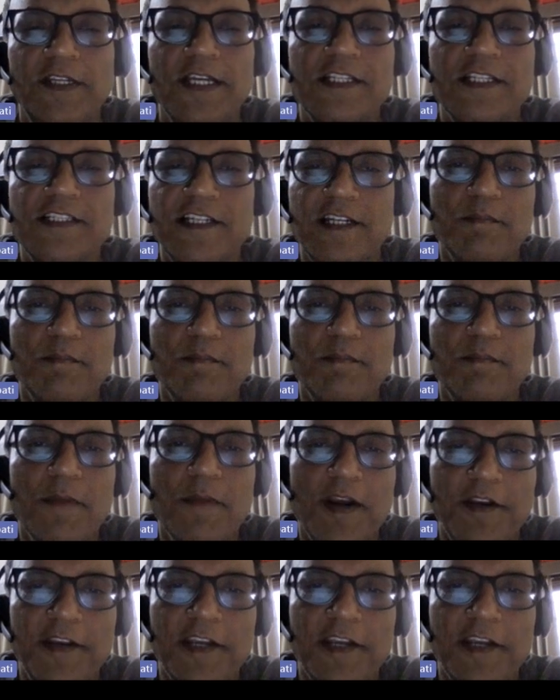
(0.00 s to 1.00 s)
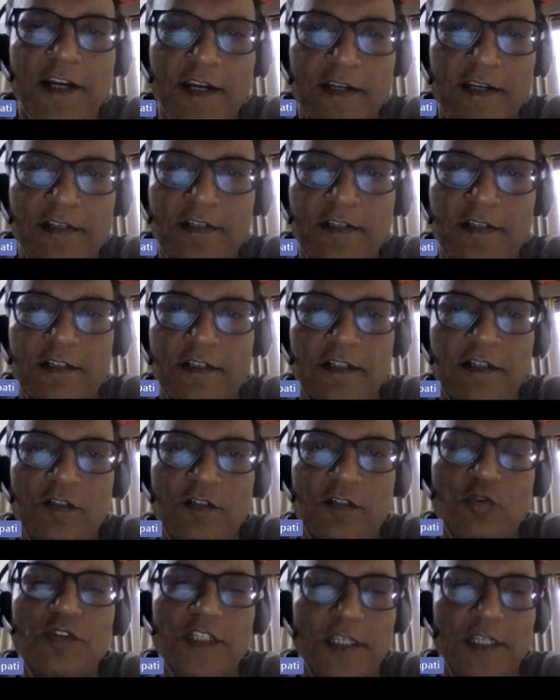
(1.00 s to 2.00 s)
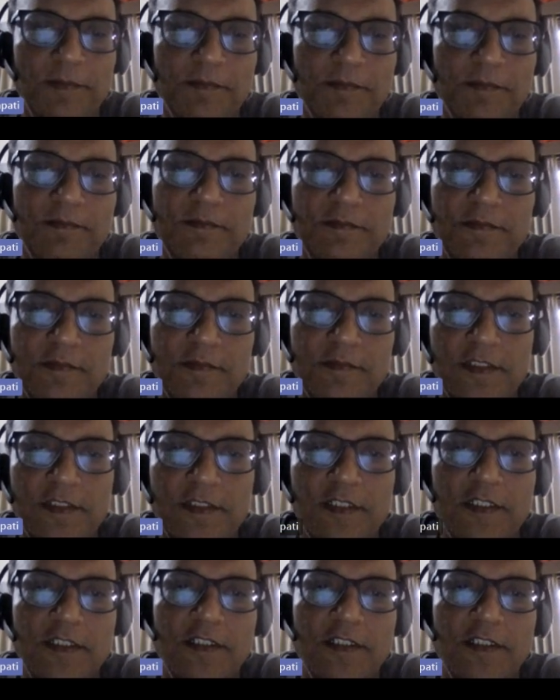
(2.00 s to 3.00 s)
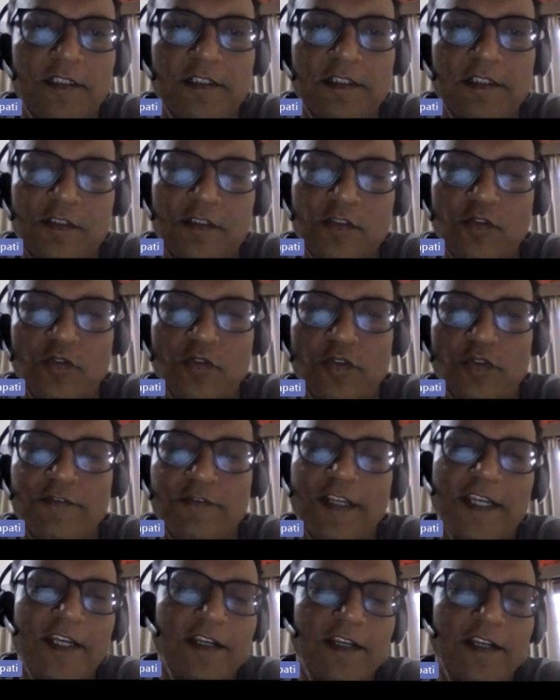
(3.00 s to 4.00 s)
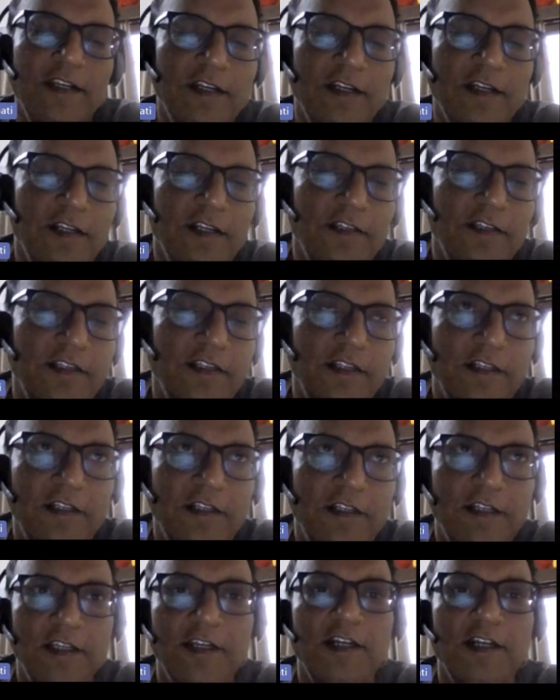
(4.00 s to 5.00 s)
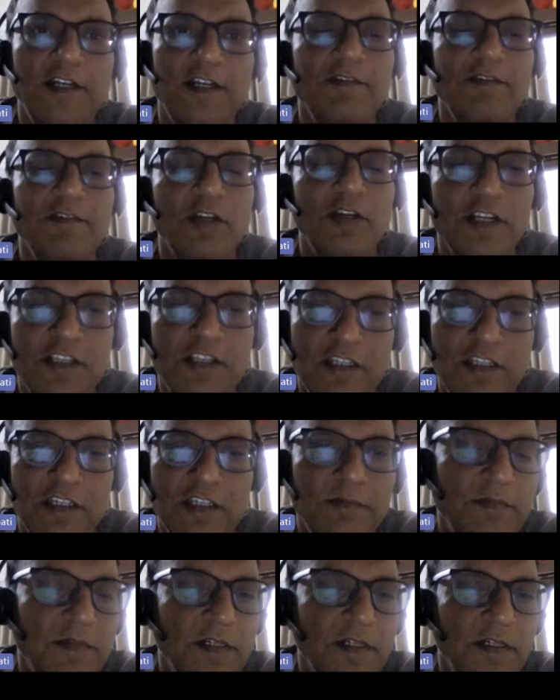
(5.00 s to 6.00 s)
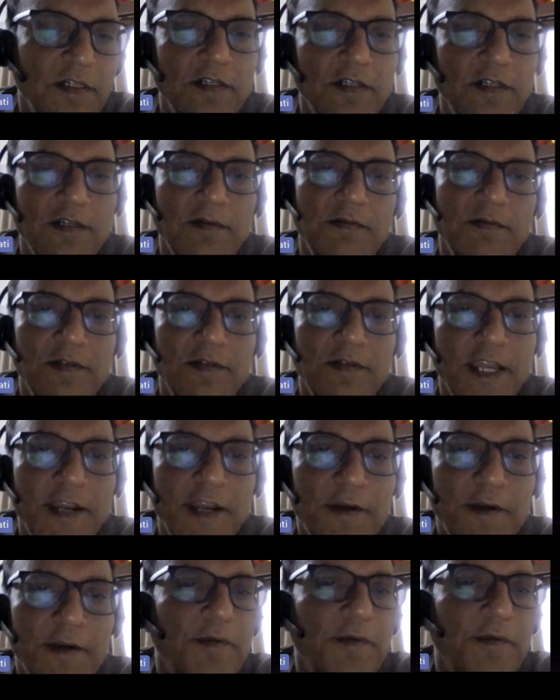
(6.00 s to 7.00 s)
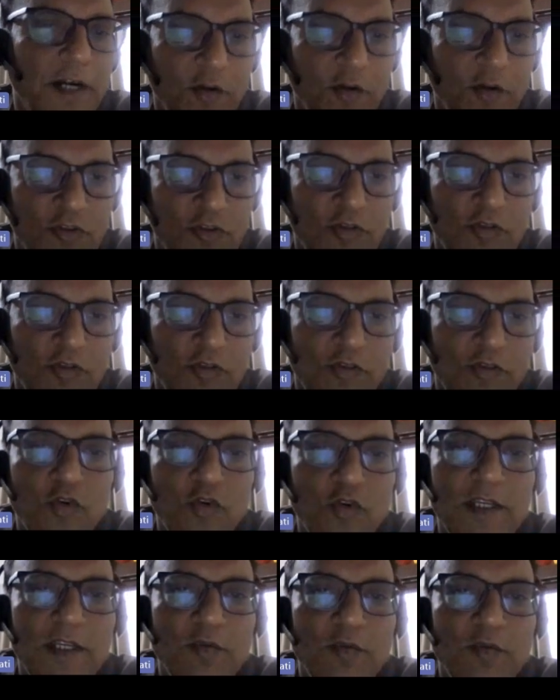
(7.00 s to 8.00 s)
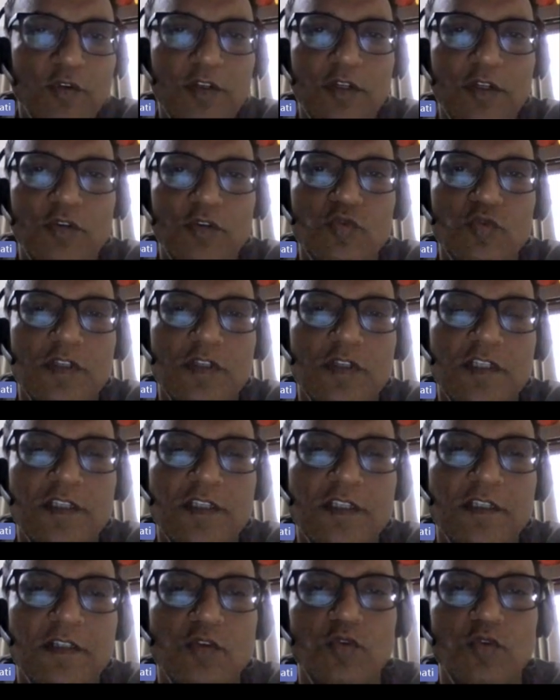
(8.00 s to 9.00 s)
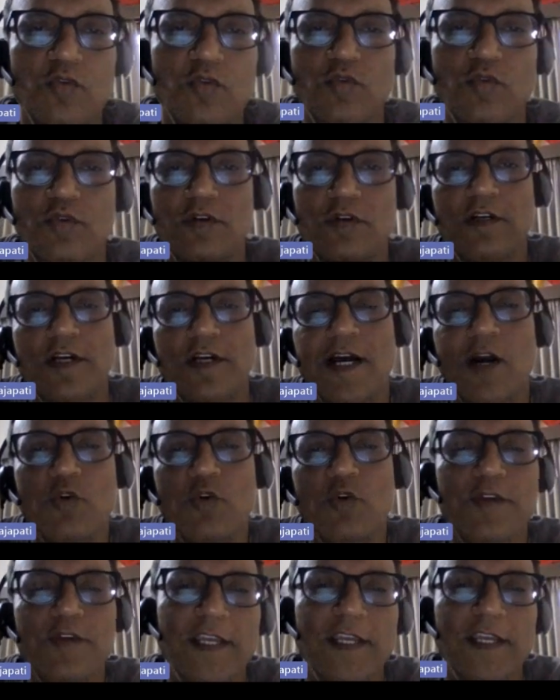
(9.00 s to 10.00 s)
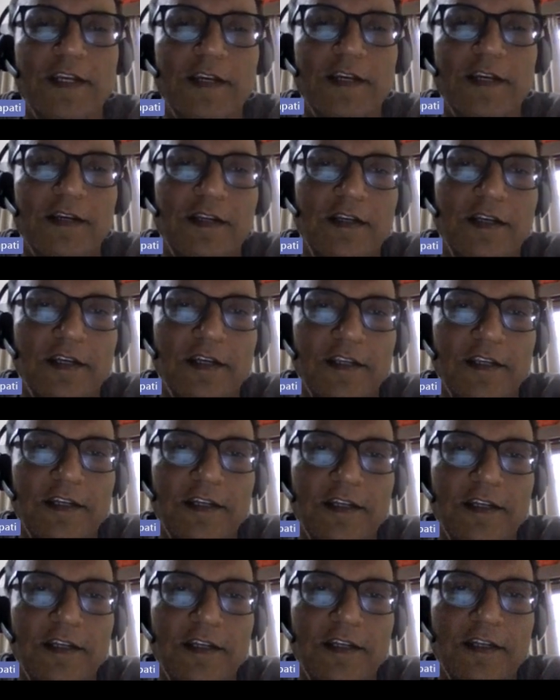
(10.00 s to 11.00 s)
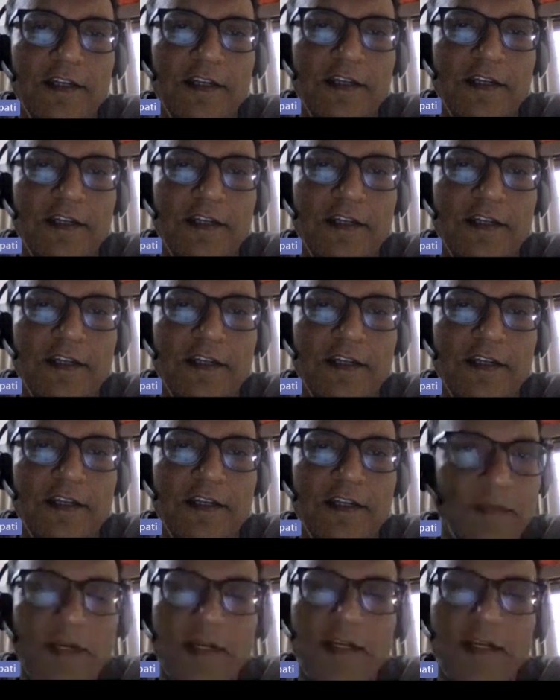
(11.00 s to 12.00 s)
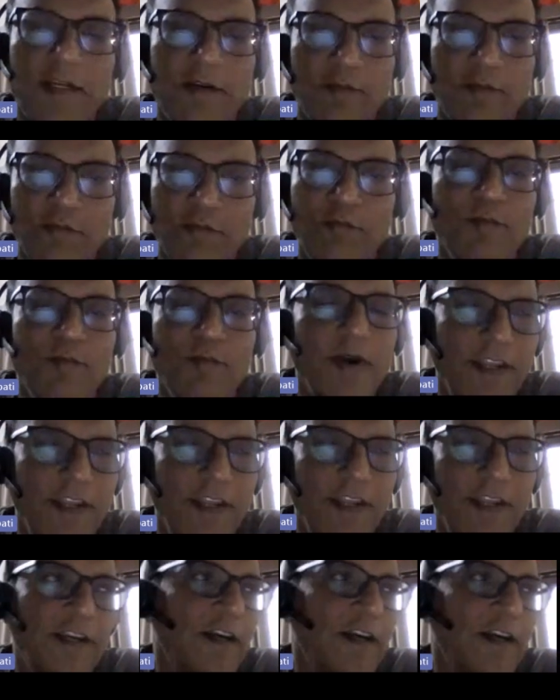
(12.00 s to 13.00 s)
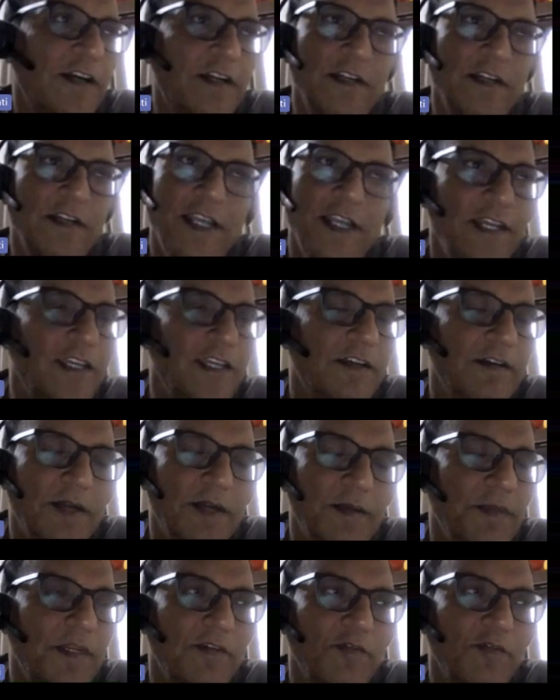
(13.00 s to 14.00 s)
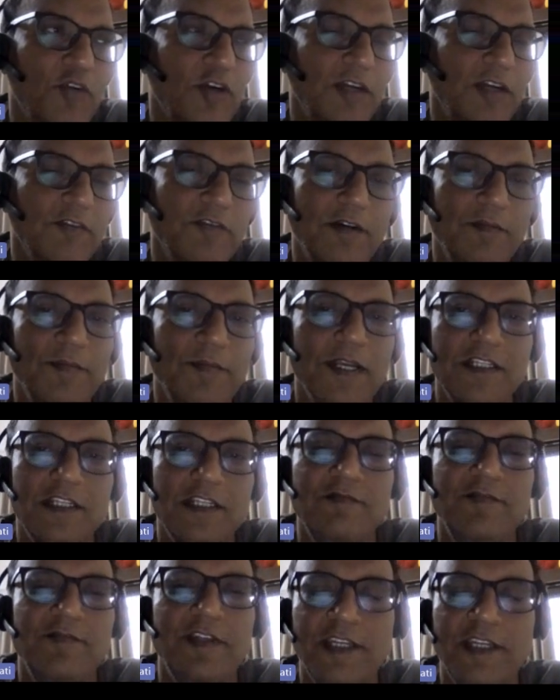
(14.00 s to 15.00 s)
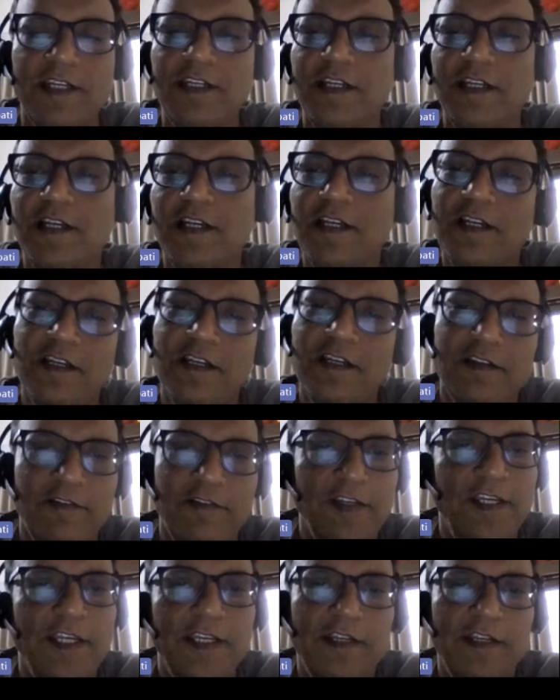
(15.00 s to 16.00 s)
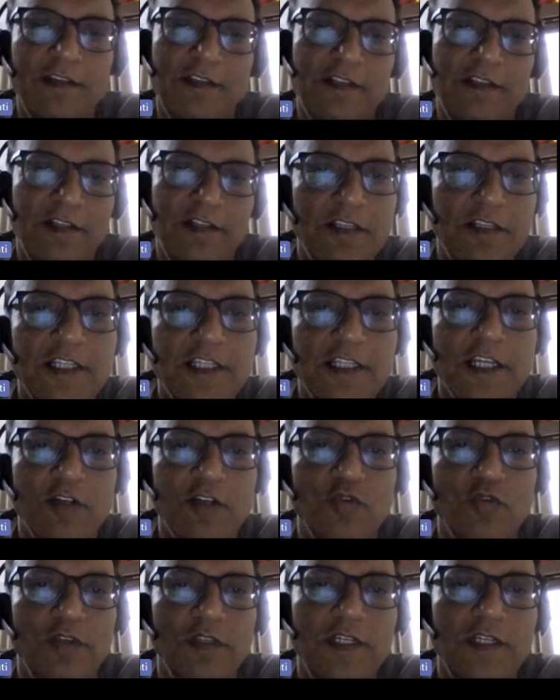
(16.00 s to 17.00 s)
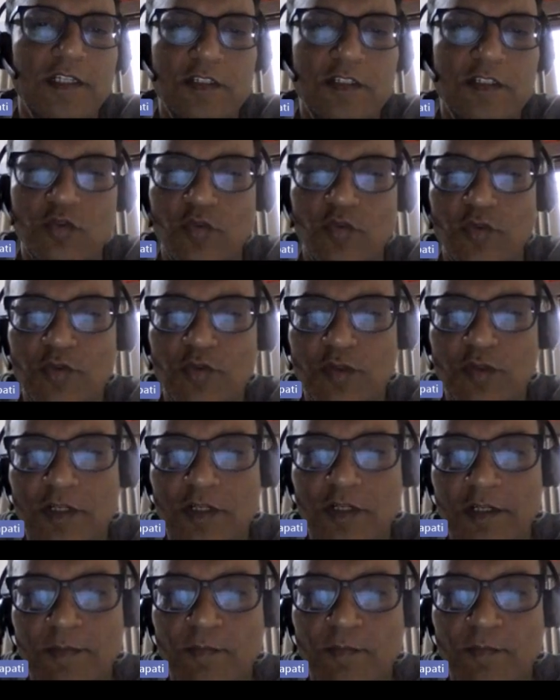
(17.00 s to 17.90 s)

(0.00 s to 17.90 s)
we can send a birthday card to team. So we can create our custom adaptive card also. So I am going to show how we can create our custom birthday card. Whatever message we need, we can check over there. So